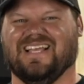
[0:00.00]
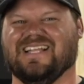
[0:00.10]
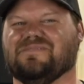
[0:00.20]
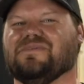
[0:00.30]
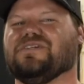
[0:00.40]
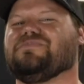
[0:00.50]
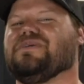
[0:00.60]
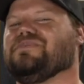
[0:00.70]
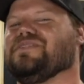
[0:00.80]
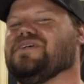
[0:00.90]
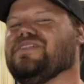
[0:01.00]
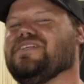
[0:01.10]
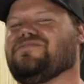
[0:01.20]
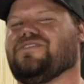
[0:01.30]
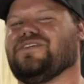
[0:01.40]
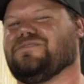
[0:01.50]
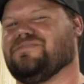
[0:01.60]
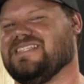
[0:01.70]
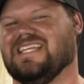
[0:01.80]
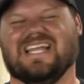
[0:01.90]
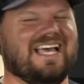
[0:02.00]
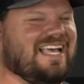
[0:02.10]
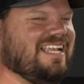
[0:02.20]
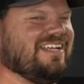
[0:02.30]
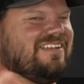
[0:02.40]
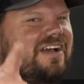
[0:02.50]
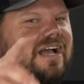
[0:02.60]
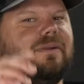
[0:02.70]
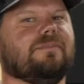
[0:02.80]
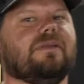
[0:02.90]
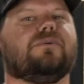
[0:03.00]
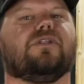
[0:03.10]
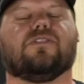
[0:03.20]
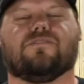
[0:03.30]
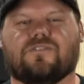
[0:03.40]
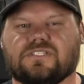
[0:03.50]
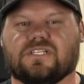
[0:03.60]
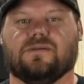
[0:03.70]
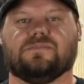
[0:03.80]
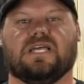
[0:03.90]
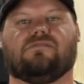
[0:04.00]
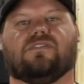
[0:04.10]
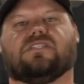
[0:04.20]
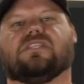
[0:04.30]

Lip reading: Most people know this verse, but then I don't know how many people know the verse that comes after this.